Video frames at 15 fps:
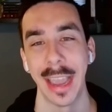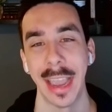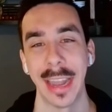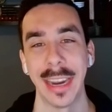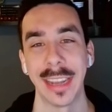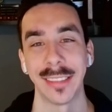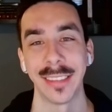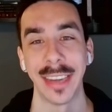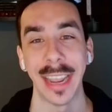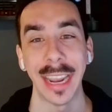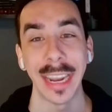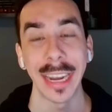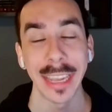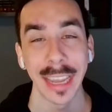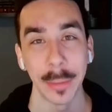And he has an
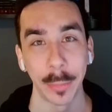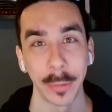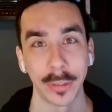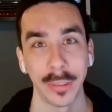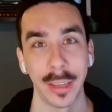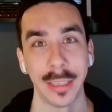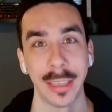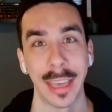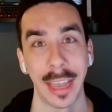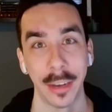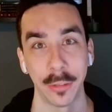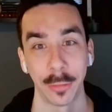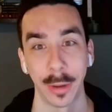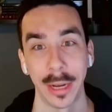88% catch